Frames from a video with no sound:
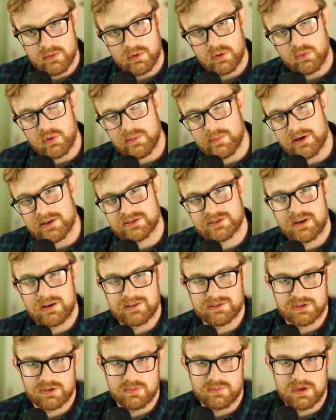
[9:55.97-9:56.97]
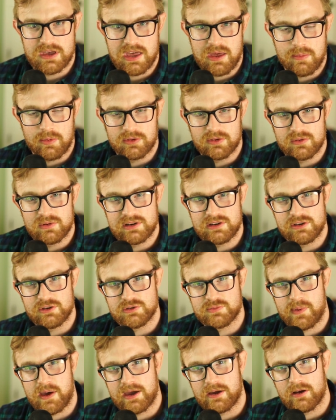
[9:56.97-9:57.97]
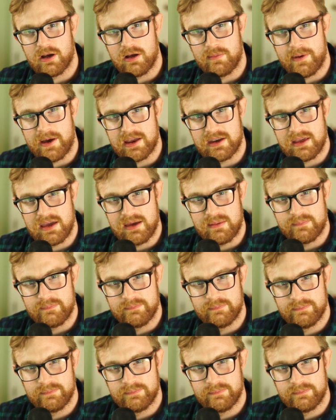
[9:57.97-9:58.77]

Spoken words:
we must also be able to reduce by call by name.